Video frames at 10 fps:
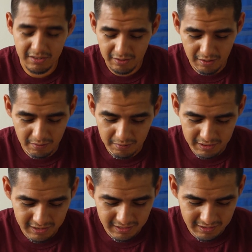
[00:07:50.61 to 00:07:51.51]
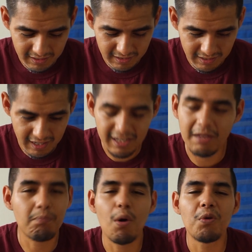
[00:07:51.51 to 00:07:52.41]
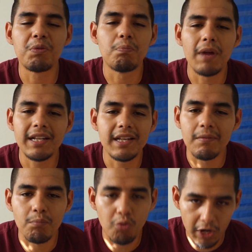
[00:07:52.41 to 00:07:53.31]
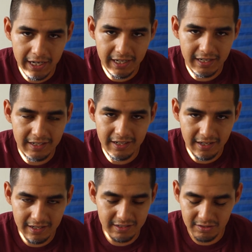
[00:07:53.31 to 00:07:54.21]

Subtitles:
So it was, and they both ended up breaking in the end,